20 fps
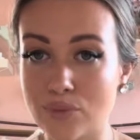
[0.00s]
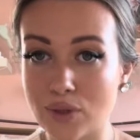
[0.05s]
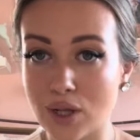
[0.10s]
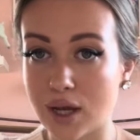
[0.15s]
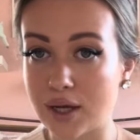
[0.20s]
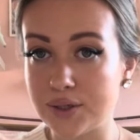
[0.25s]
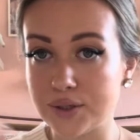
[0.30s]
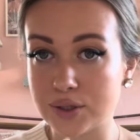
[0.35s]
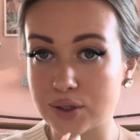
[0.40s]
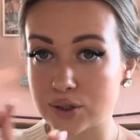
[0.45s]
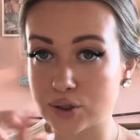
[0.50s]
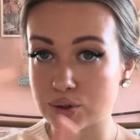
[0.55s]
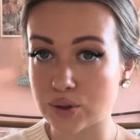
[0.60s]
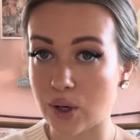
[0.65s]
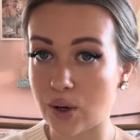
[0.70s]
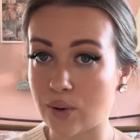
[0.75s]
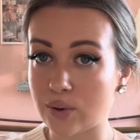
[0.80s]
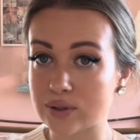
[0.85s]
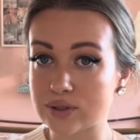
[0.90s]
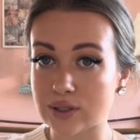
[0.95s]
under
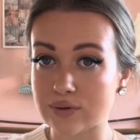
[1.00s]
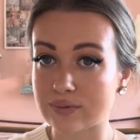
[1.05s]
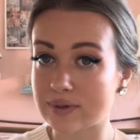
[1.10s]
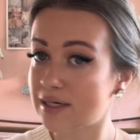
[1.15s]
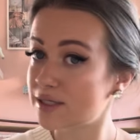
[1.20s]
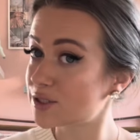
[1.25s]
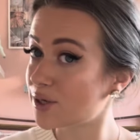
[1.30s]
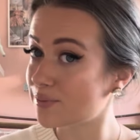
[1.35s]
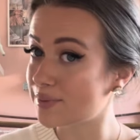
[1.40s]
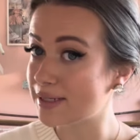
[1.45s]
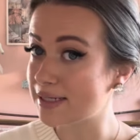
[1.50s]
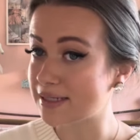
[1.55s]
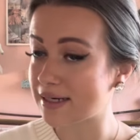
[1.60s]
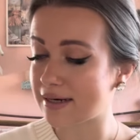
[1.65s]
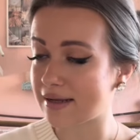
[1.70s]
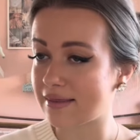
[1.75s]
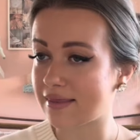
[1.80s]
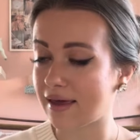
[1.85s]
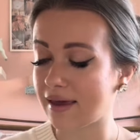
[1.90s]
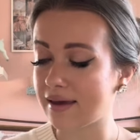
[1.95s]
control because I really don't need
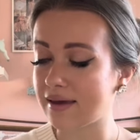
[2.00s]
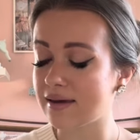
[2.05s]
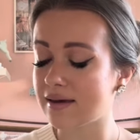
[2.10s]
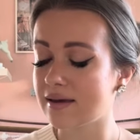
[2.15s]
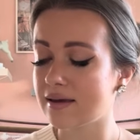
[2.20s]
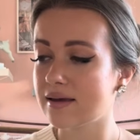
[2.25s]
anything.